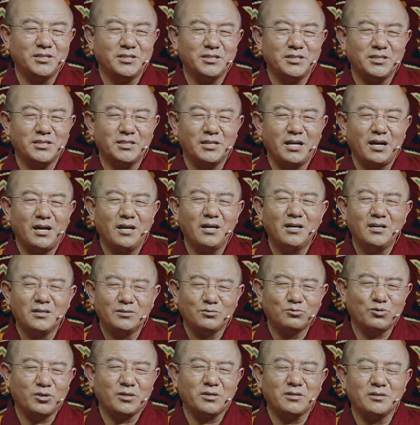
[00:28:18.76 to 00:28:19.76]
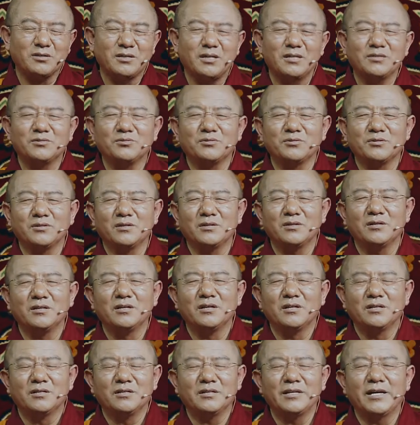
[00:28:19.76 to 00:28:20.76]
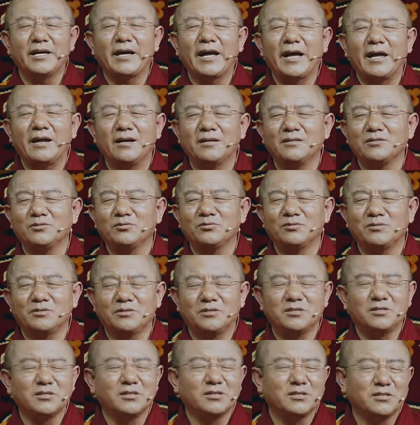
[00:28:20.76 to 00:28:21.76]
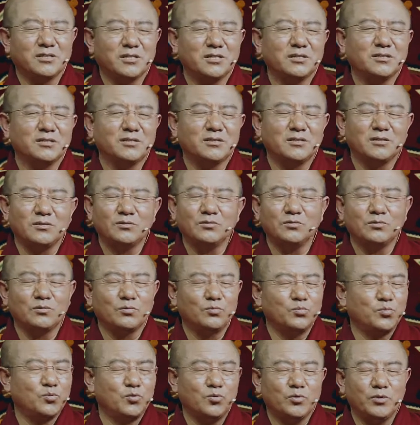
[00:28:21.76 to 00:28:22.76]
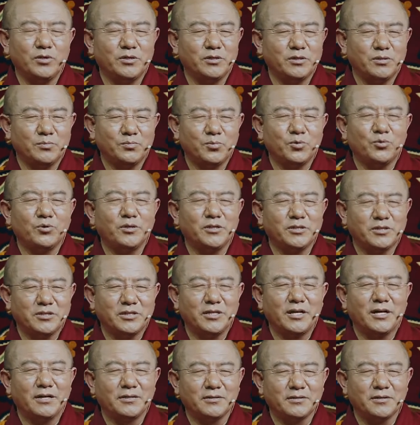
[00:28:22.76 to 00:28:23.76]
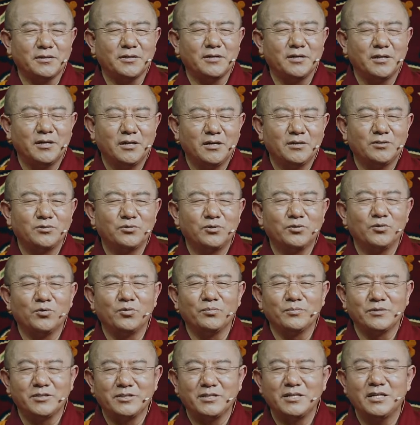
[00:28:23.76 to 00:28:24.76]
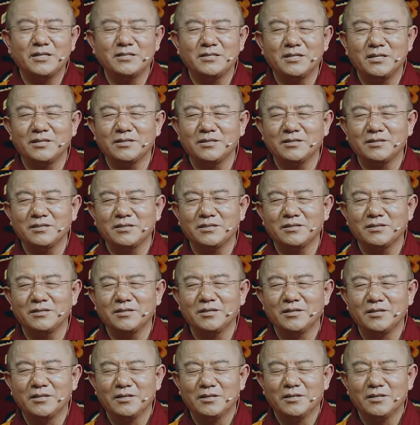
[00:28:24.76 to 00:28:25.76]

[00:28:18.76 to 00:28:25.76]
disappoint you or make you feel hopeless and commit suicide. You won't do that at all.